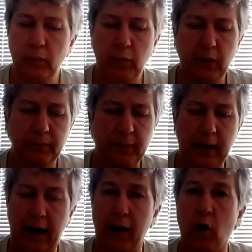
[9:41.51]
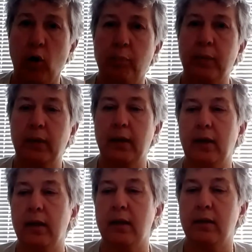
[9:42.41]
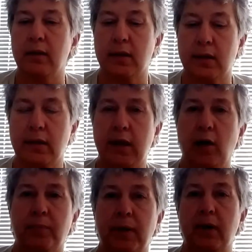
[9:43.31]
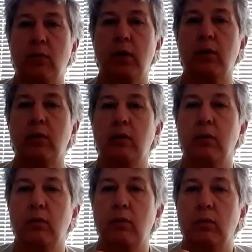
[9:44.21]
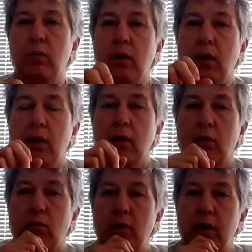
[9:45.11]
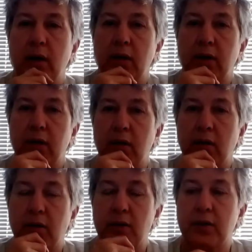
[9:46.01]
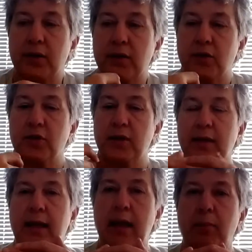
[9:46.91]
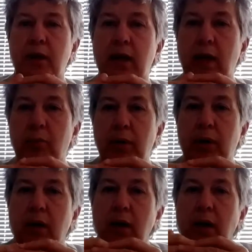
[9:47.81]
Well, I hope any of this has helped anyone with their decisions on hammock camping.